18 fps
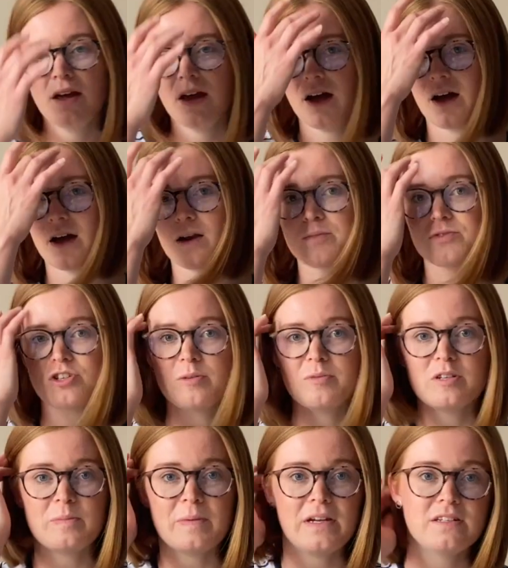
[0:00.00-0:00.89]
And I'm so
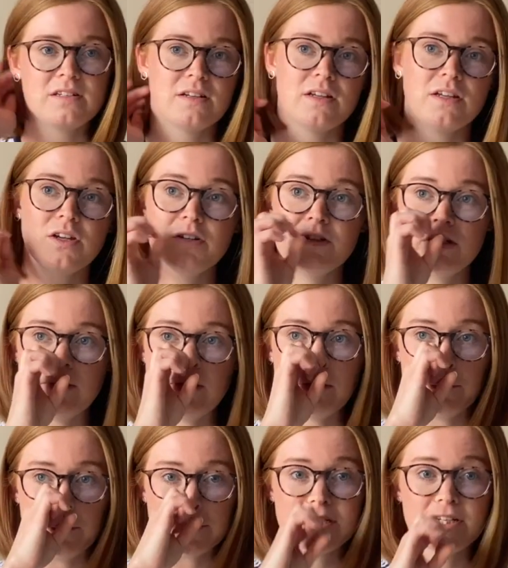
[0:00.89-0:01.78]
much better than I used to
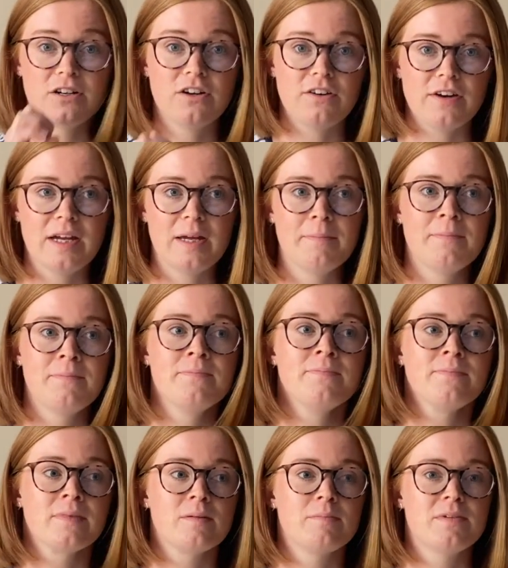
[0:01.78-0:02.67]
with sun cream,
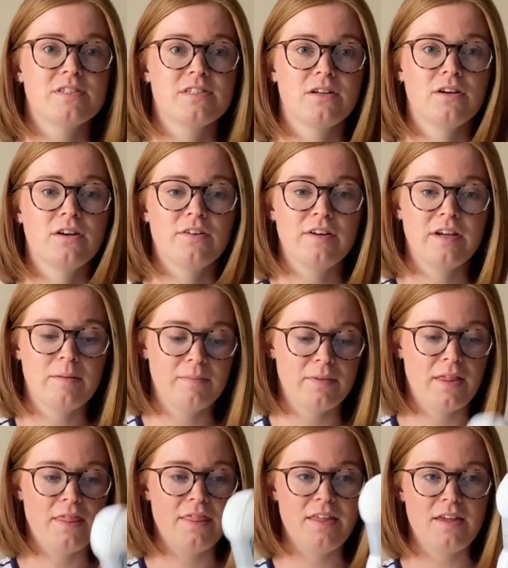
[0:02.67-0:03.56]
but sun cream
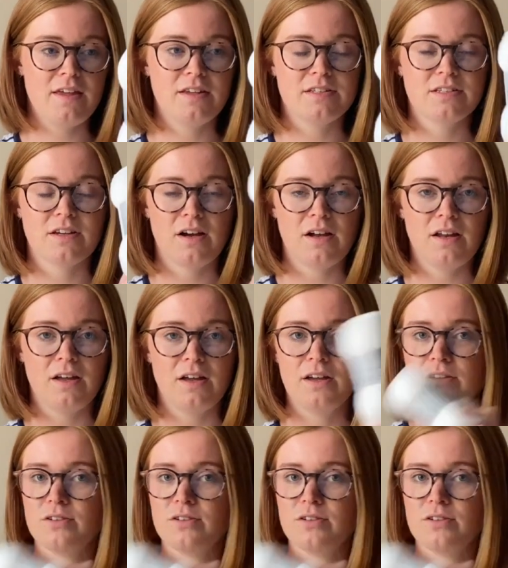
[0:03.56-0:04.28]
and this colour